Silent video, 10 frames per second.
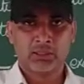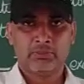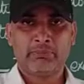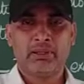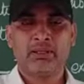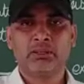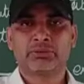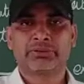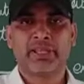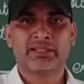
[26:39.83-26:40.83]
we will
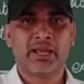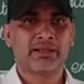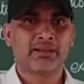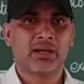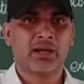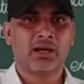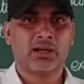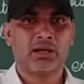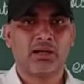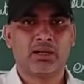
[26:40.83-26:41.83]
say that
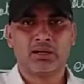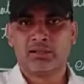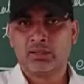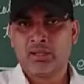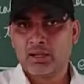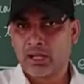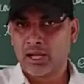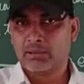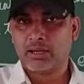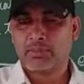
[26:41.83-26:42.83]

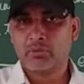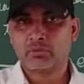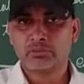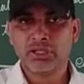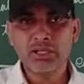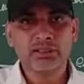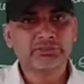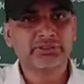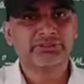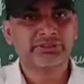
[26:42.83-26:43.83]
about to
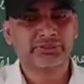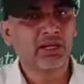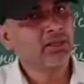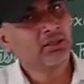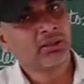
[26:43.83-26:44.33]
the this is the